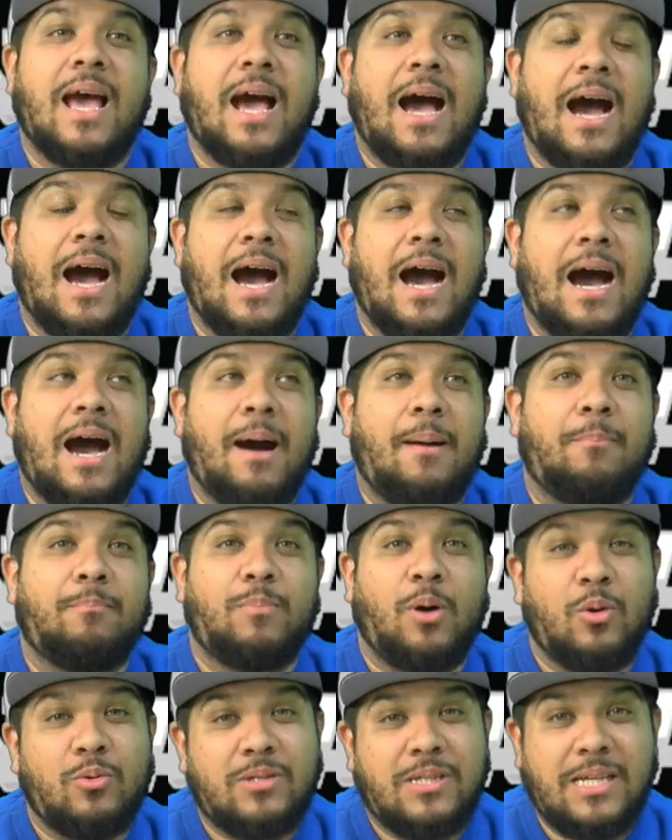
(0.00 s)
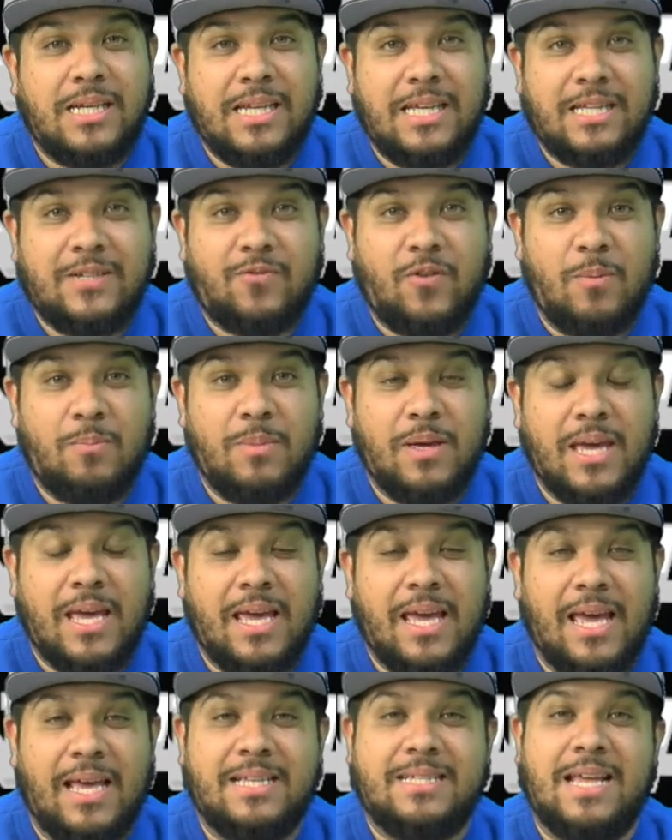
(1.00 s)
Mo TDs for
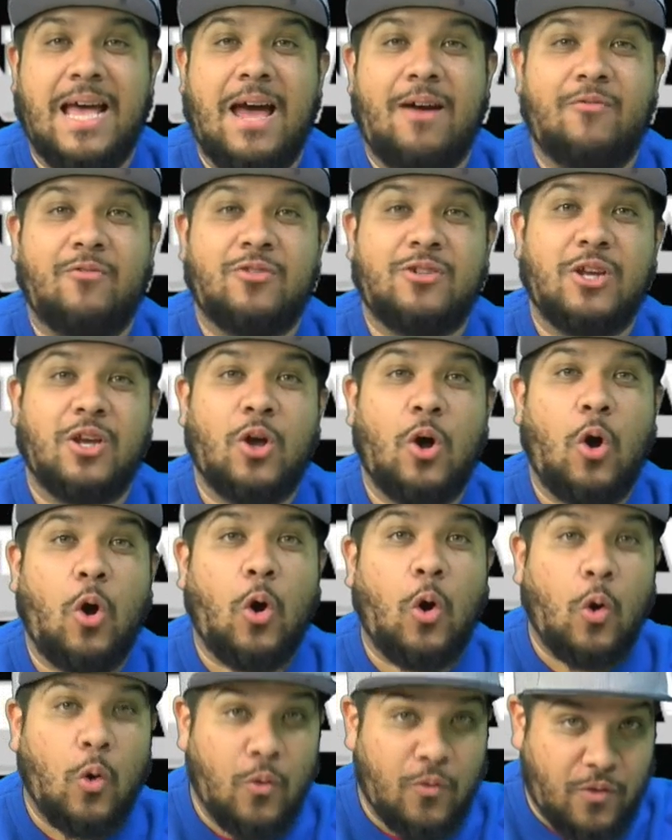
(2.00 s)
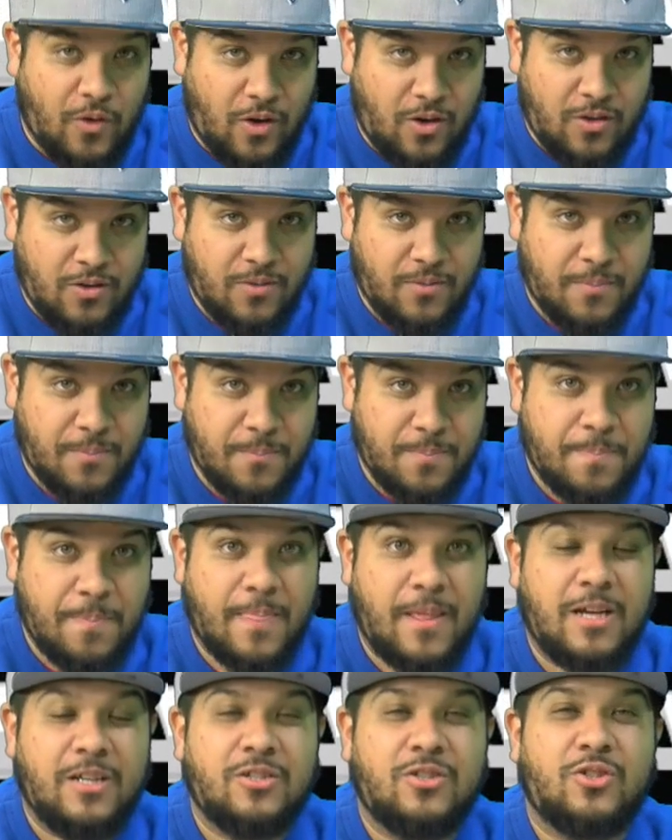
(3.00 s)
me is averaging over
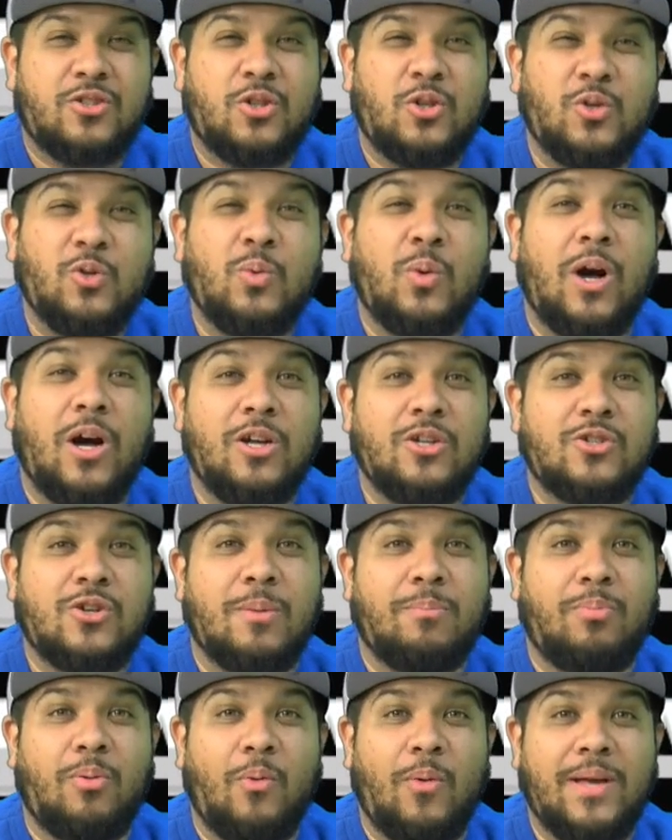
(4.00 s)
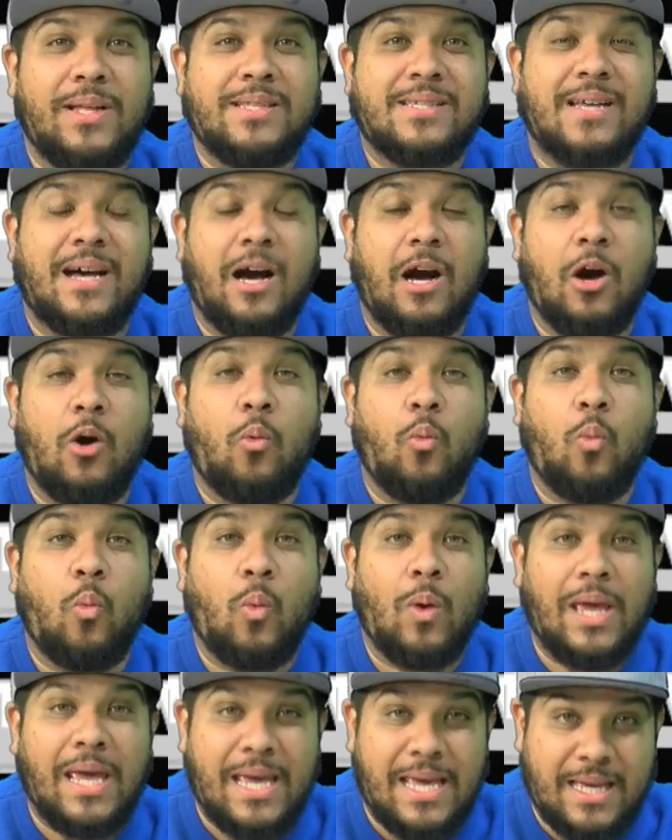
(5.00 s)
200 points a
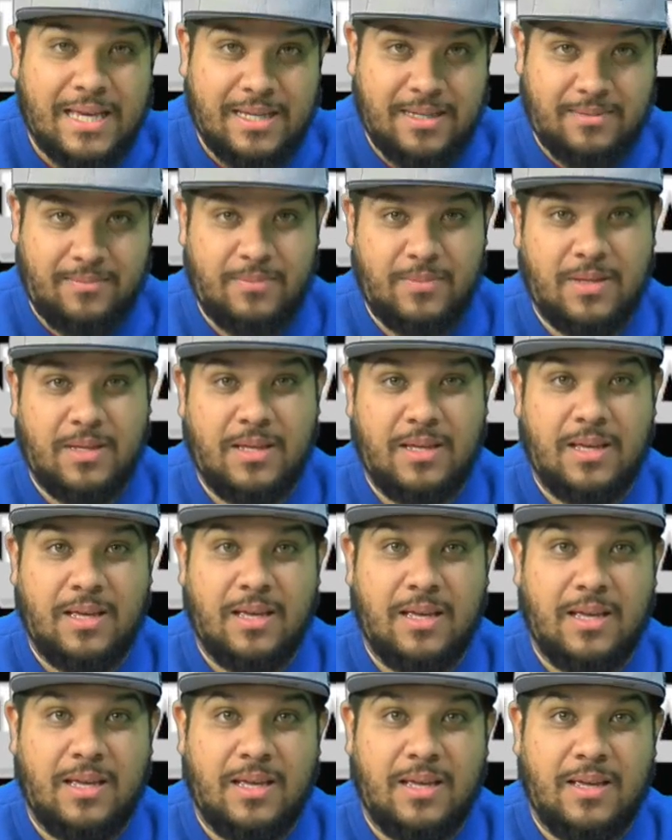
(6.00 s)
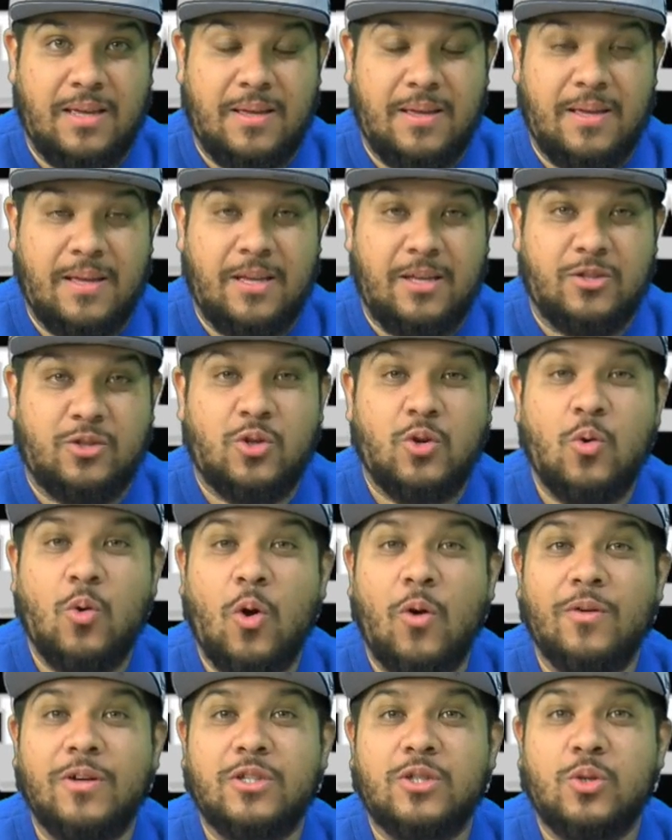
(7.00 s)
week.
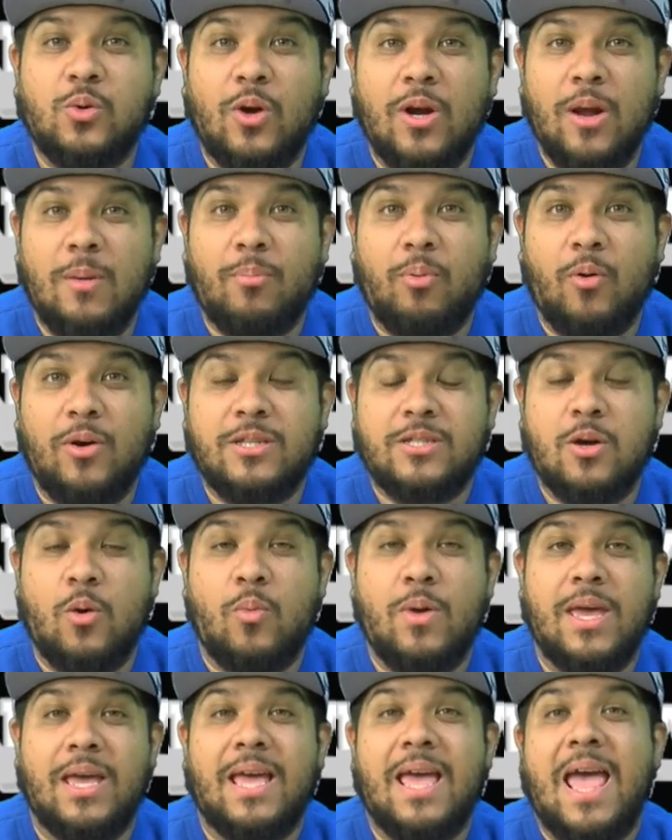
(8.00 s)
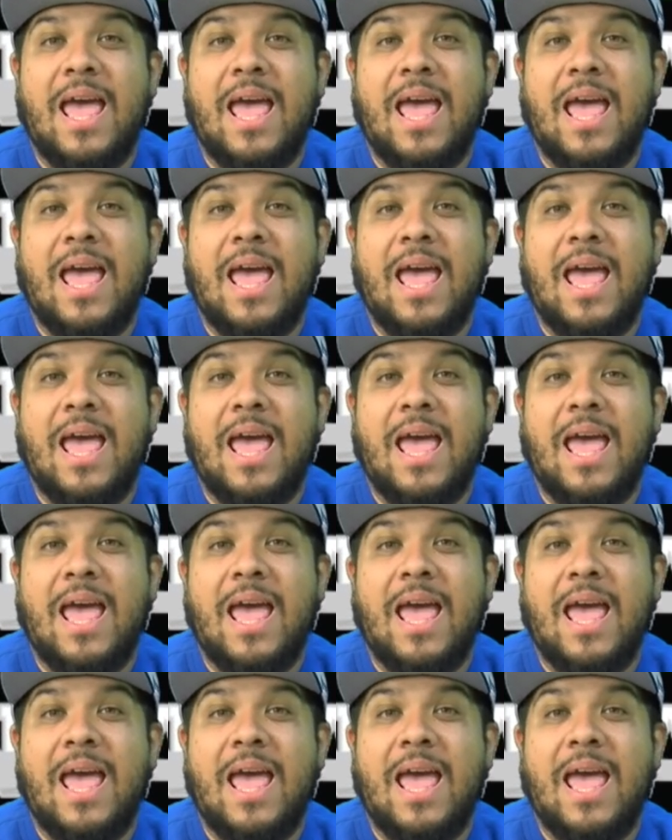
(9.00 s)
Over 200 points a week.